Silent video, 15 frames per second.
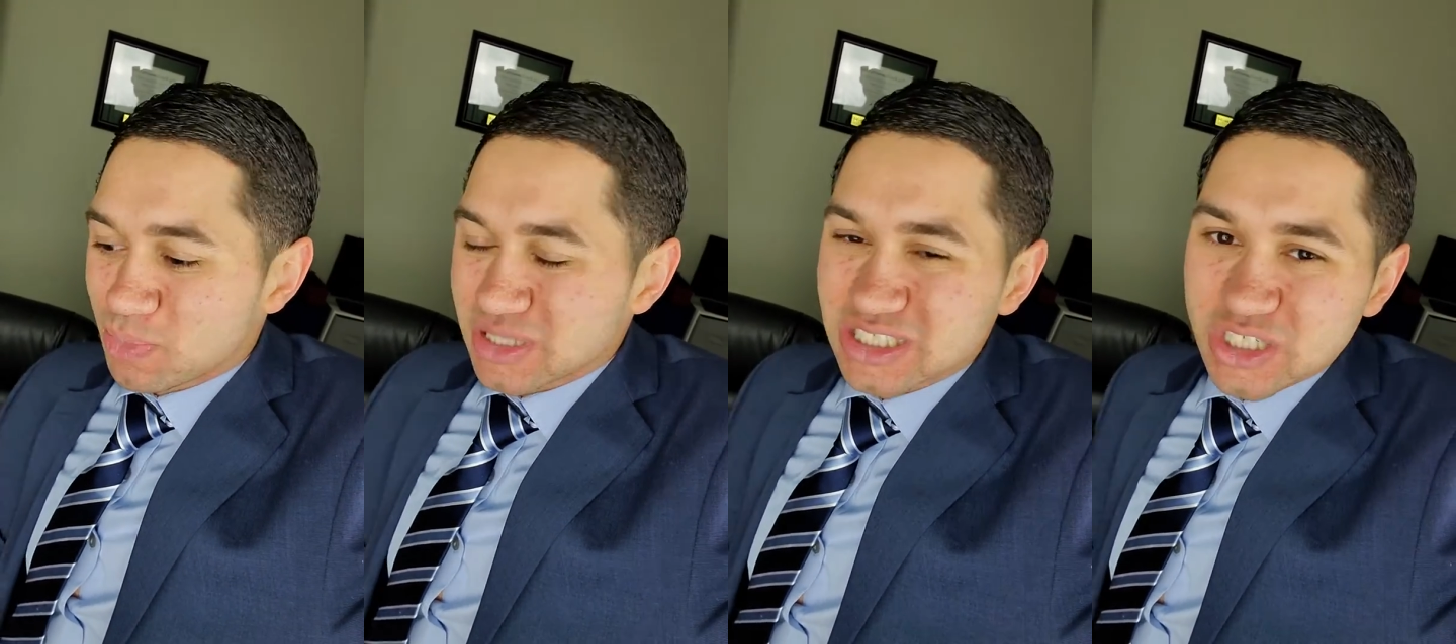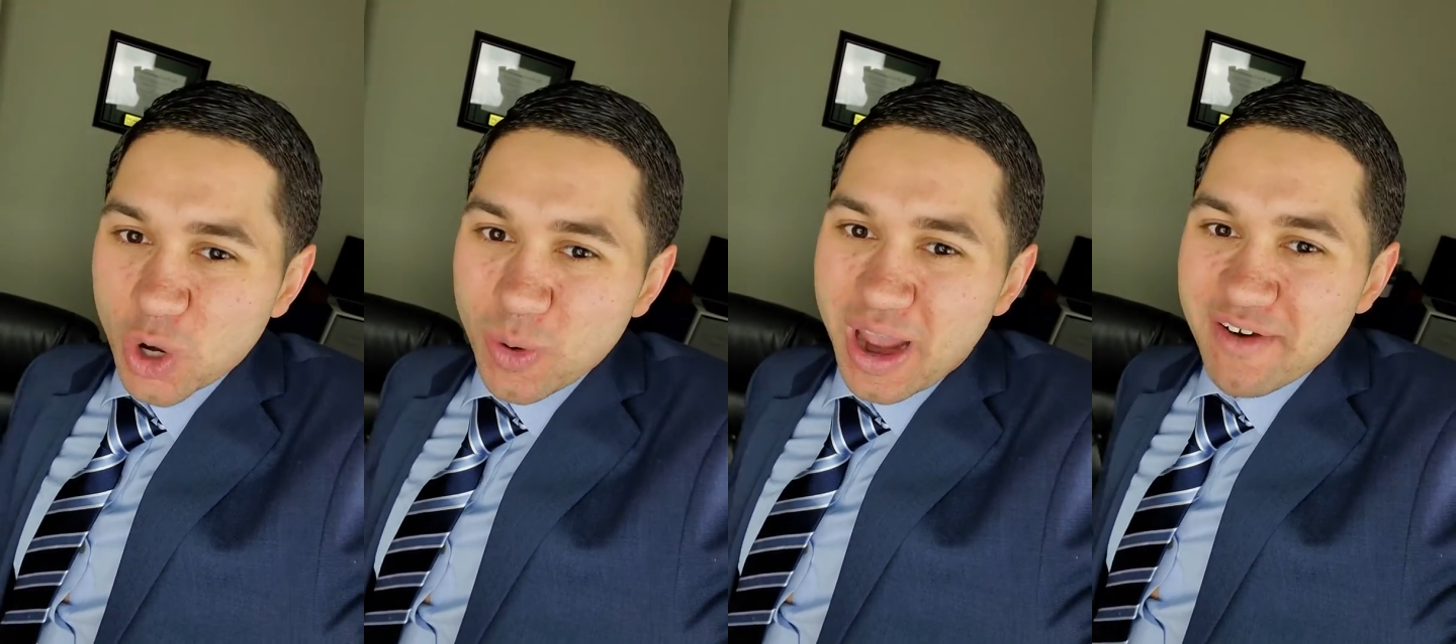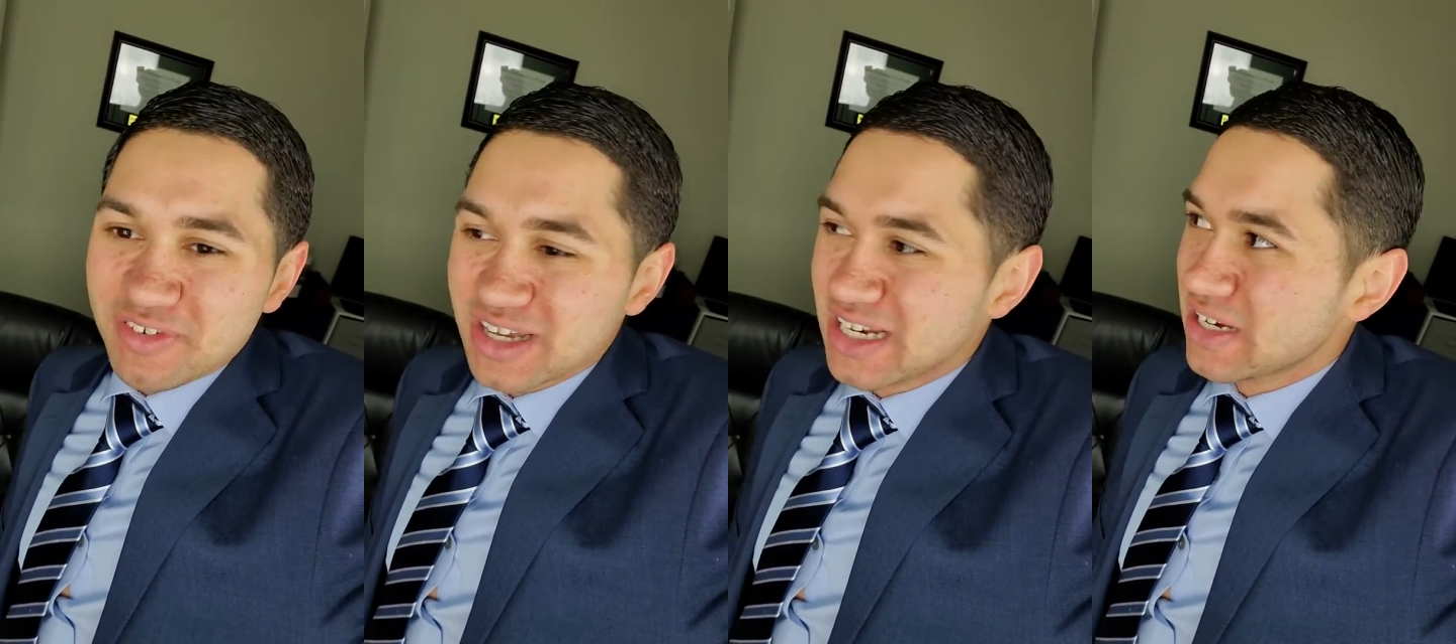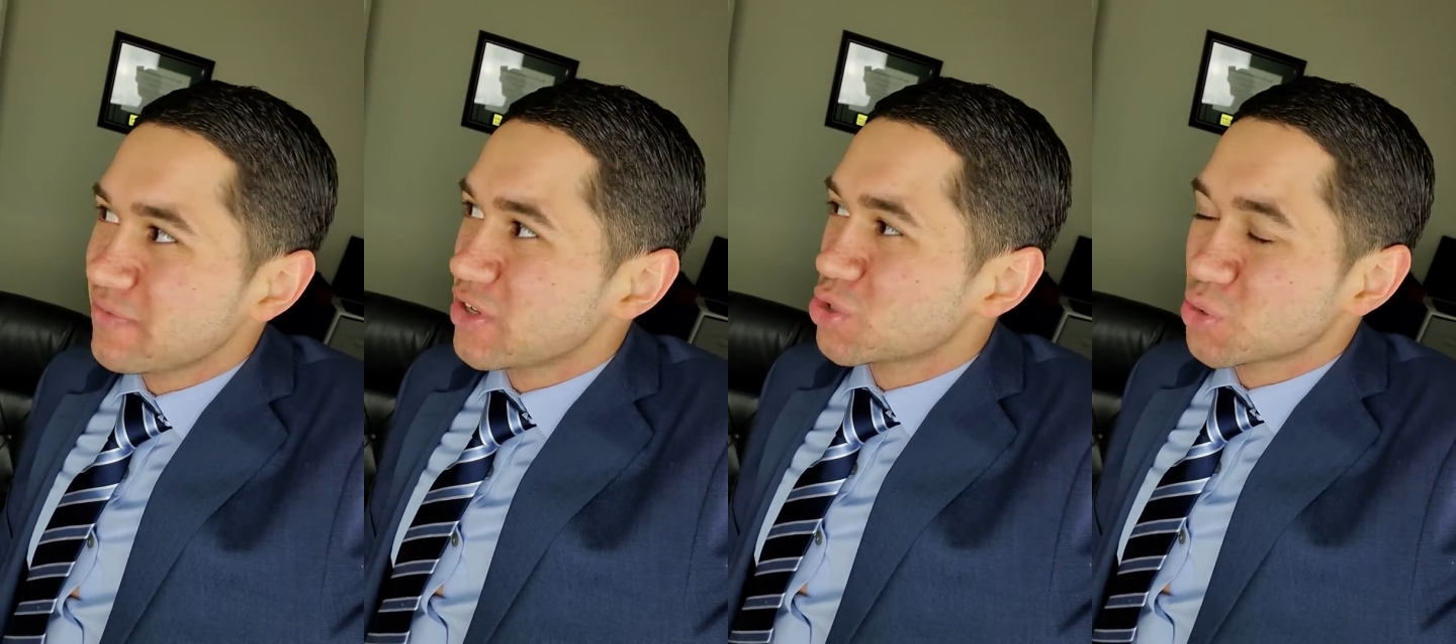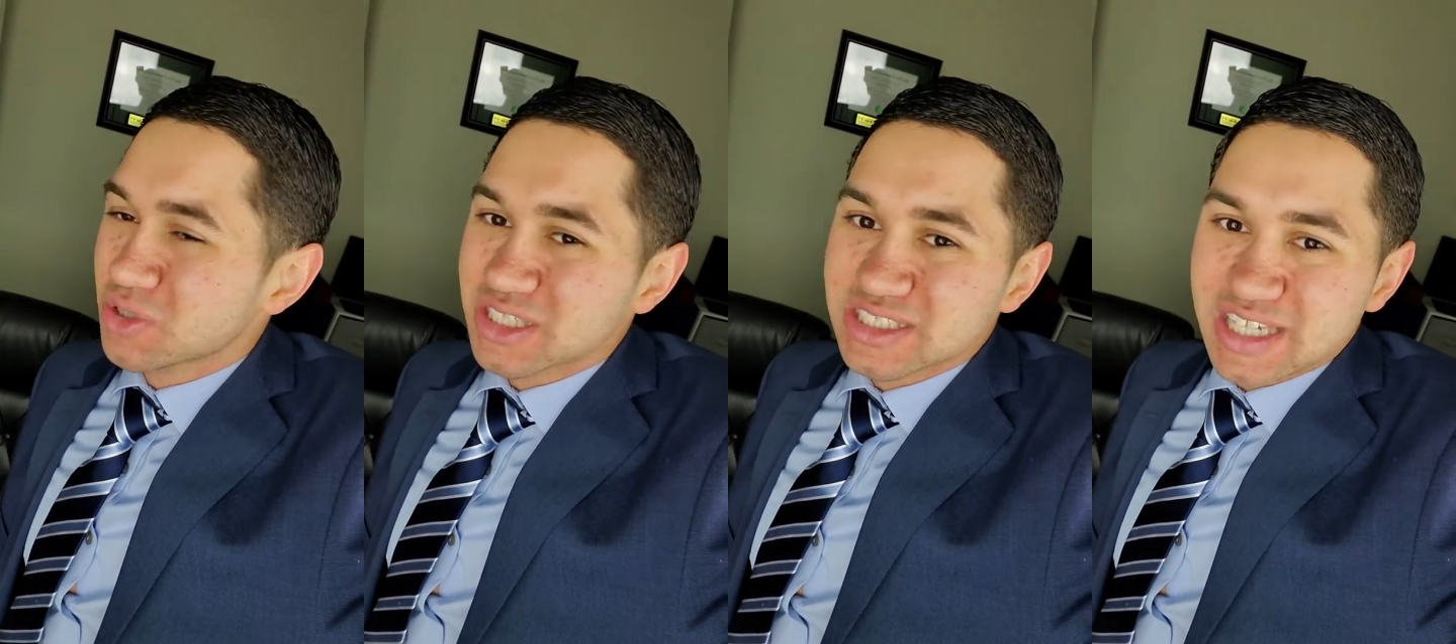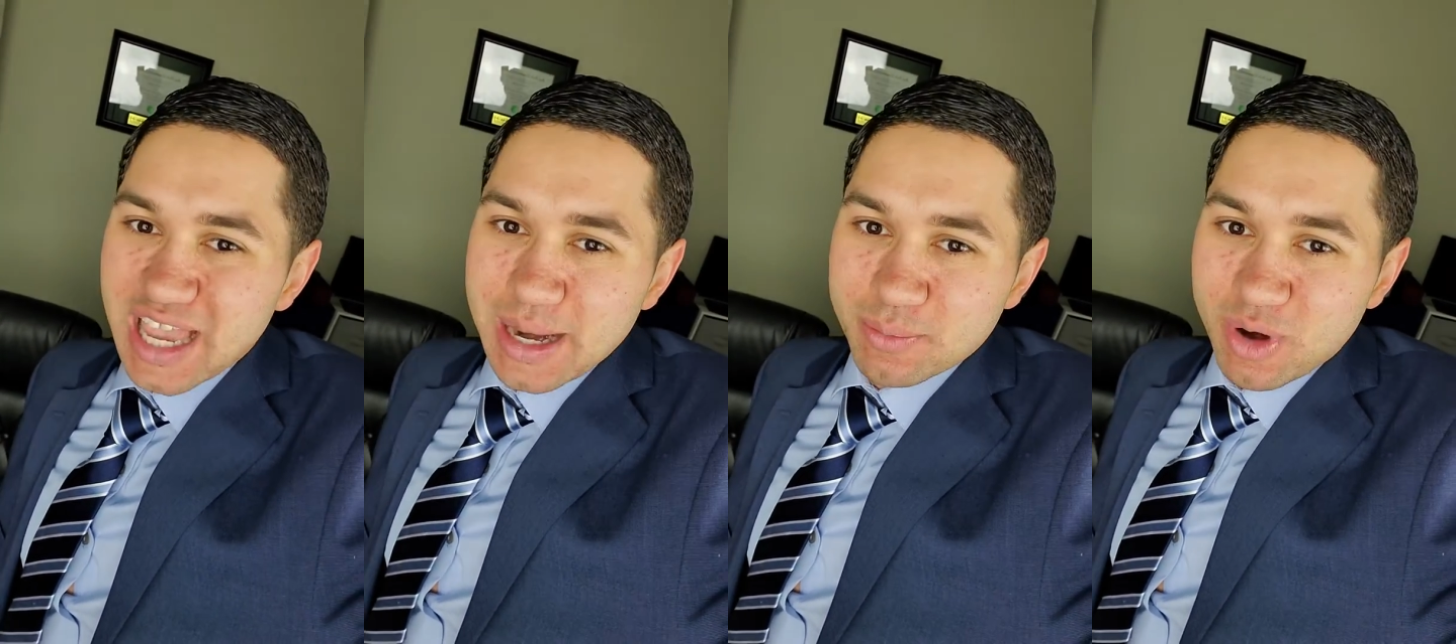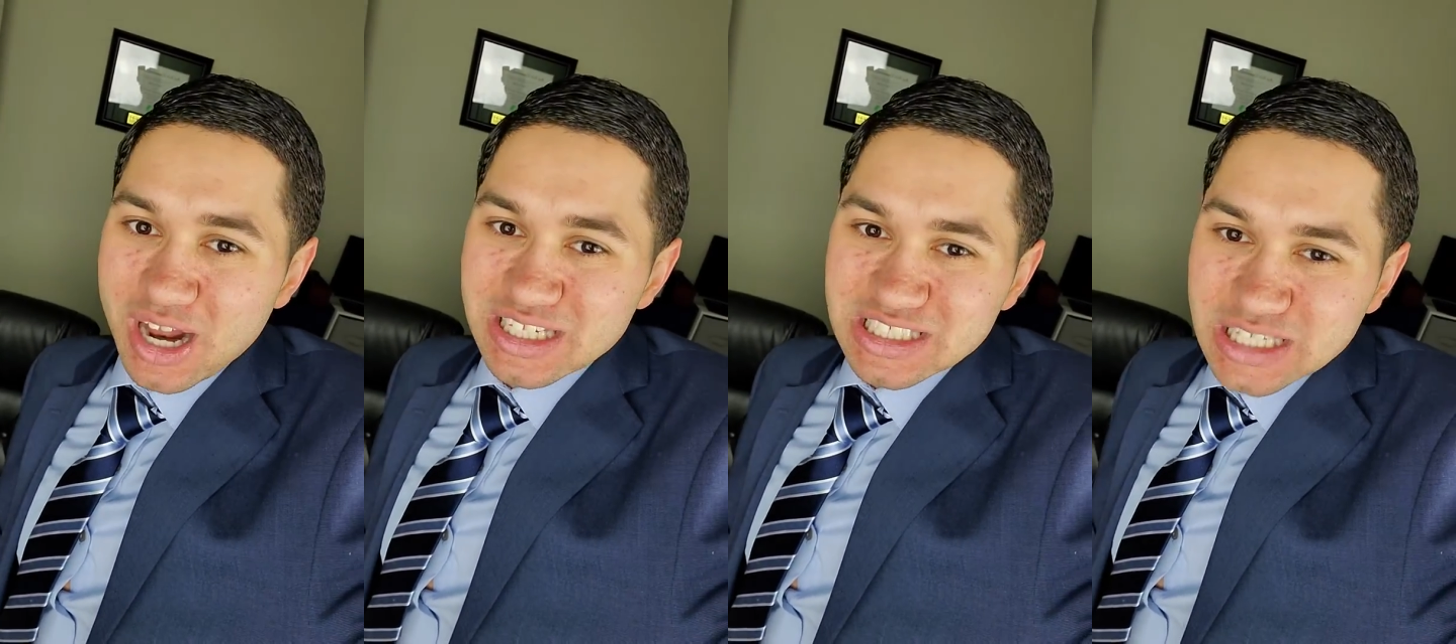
bestow every individual the same, right?